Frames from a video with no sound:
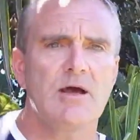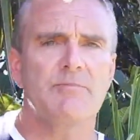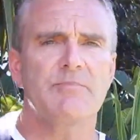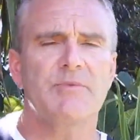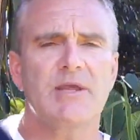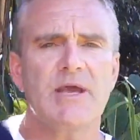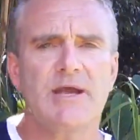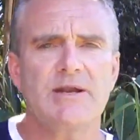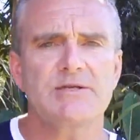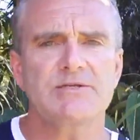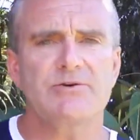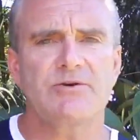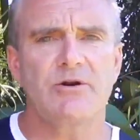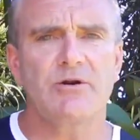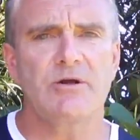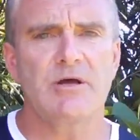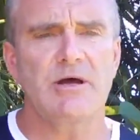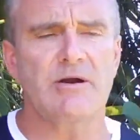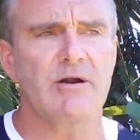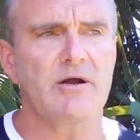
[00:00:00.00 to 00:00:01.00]
Gaiters
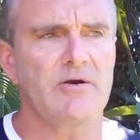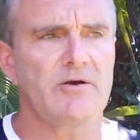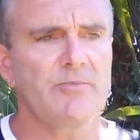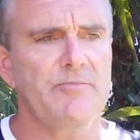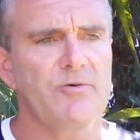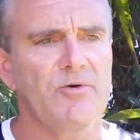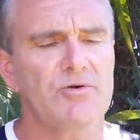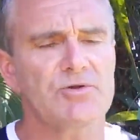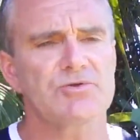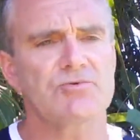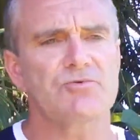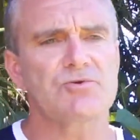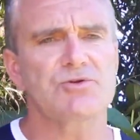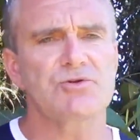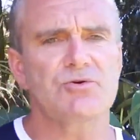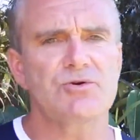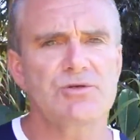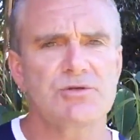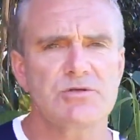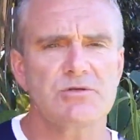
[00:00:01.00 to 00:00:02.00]
are a personal
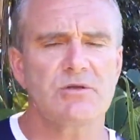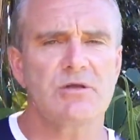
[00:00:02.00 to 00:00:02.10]
choice.